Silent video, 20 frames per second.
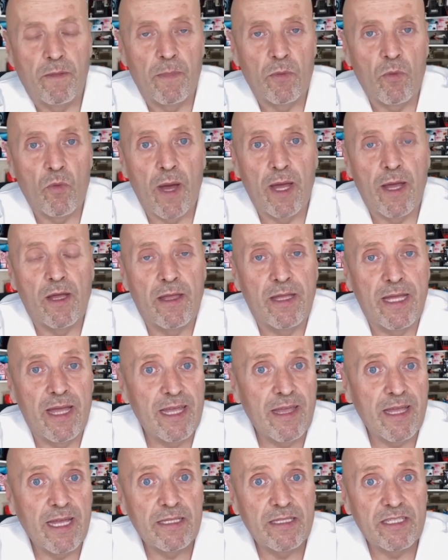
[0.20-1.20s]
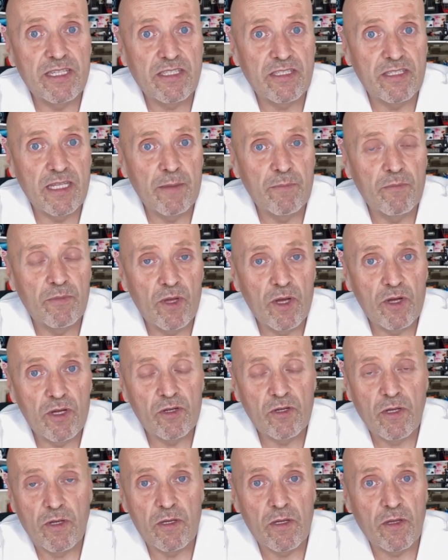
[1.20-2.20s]
Well, canine
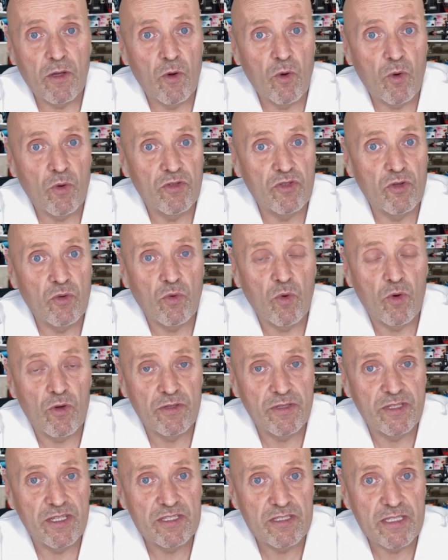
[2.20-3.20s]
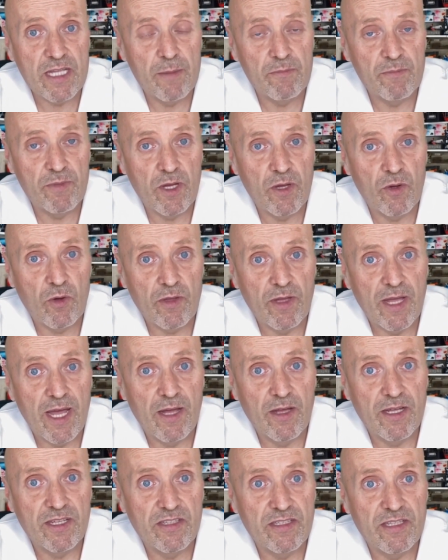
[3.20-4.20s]
distemper, also called distemper or
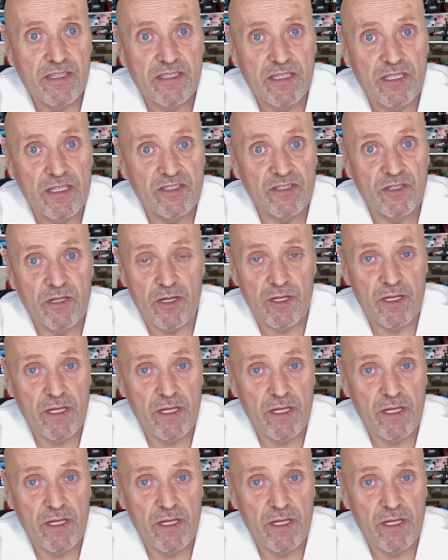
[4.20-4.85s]
caries disease,